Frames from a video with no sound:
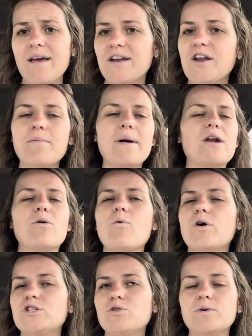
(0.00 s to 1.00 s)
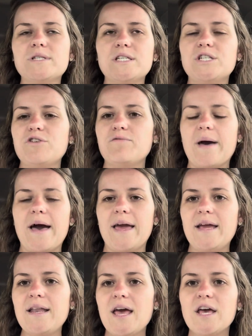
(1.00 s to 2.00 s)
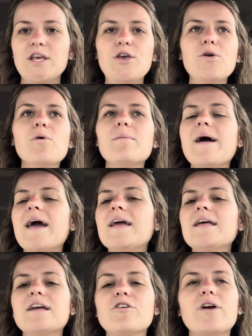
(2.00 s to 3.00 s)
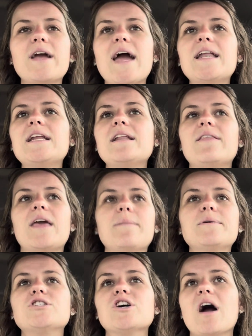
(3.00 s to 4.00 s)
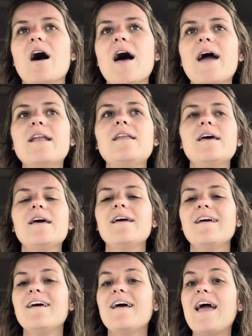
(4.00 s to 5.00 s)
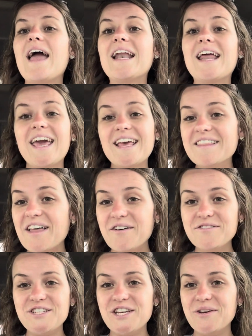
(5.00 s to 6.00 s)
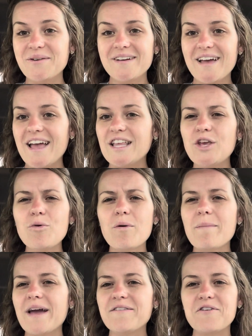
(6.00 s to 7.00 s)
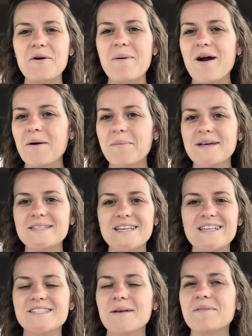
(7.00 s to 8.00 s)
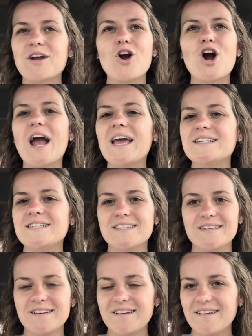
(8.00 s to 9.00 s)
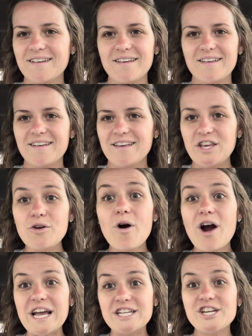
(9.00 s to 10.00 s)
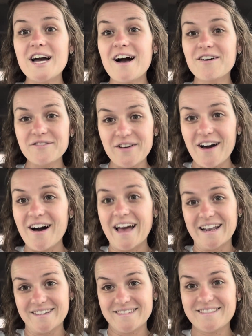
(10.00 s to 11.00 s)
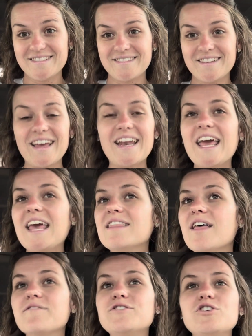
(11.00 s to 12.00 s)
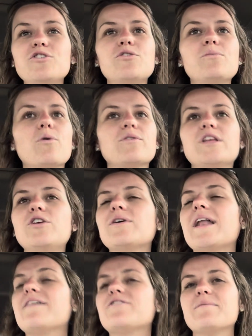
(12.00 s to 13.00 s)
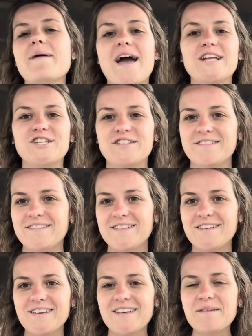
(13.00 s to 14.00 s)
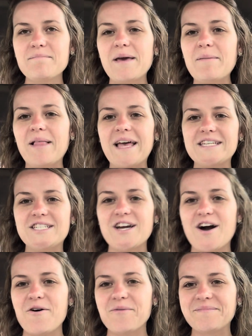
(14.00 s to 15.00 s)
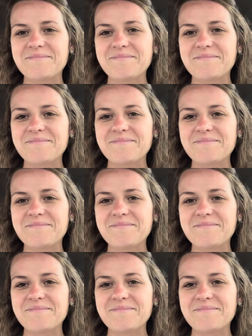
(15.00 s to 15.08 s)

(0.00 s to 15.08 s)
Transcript: no matter what choices you've made. You were made and created in the image of God, and He loves you. And you were made for a purpose and something great. You are a child of God, and He loves you more than you could ever imagine. Be blessed, y'all.